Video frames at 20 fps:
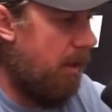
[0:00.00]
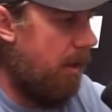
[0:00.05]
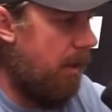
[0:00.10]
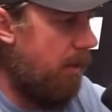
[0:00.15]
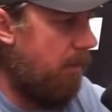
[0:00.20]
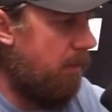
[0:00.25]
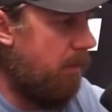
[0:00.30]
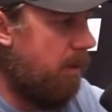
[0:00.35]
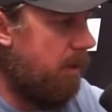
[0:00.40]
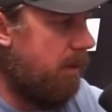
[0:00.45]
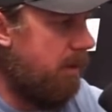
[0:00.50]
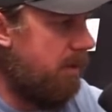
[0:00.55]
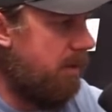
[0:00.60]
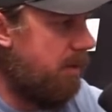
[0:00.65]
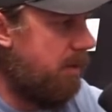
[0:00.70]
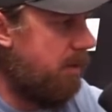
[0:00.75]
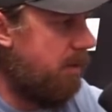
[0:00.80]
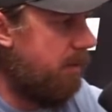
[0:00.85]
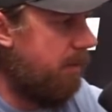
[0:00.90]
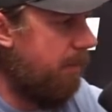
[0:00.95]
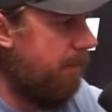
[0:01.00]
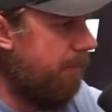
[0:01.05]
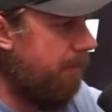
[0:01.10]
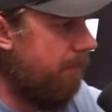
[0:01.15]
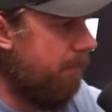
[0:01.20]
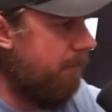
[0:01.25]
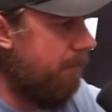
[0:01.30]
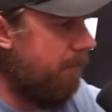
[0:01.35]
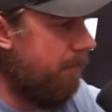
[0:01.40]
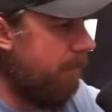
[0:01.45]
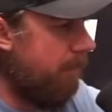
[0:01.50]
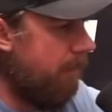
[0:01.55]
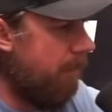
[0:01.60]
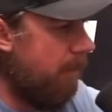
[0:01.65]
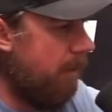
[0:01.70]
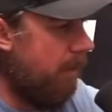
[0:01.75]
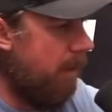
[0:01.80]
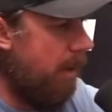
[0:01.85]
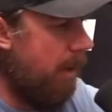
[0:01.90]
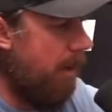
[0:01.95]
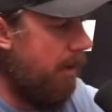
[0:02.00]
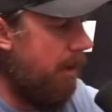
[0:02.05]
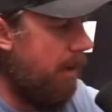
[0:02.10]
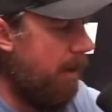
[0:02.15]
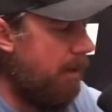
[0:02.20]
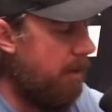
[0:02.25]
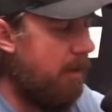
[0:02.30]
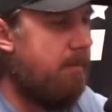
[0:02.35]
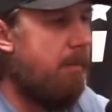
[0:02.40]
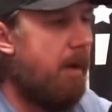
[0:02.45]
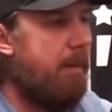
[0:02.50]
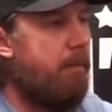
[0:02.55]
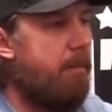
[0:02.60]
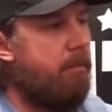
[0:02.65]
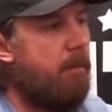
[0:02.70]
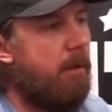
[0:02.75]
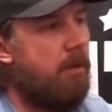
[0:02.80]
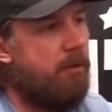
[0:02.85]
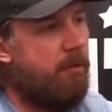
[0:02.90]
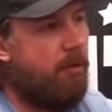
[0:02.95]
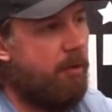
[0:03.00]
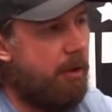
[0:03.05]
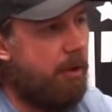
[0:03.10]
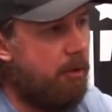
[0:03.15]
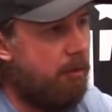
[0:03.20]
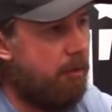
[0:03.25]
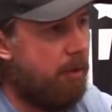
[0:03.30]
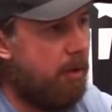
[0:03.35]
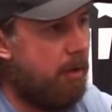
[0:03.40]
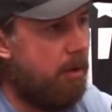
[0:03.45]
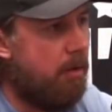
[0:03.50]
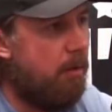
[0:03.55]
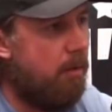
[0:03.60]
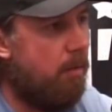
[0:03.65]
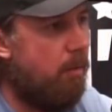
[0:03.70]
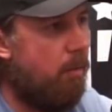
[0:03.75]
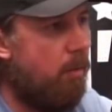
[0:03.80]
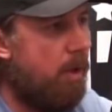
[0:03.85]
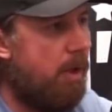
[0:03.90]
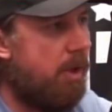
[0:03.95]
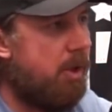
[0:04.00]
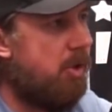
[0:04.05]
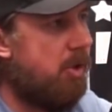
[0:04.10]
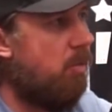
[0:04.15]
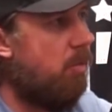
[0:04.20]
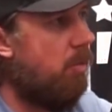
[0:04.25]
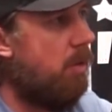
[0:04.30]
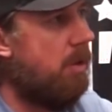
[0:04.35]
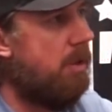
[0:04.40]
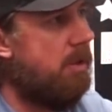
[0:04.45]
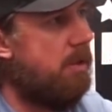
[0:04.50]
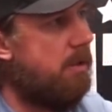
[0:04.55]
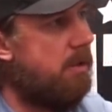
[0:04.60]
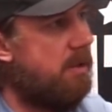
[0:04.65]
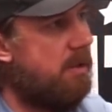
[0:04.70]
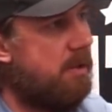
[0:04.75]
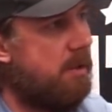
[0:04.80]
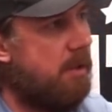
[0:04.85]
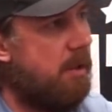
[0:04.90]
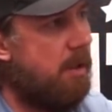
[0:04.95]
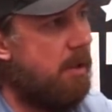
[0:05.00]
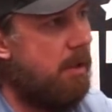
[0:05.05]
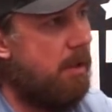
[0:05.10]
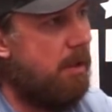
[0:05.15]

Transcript: it ended my military career, which was,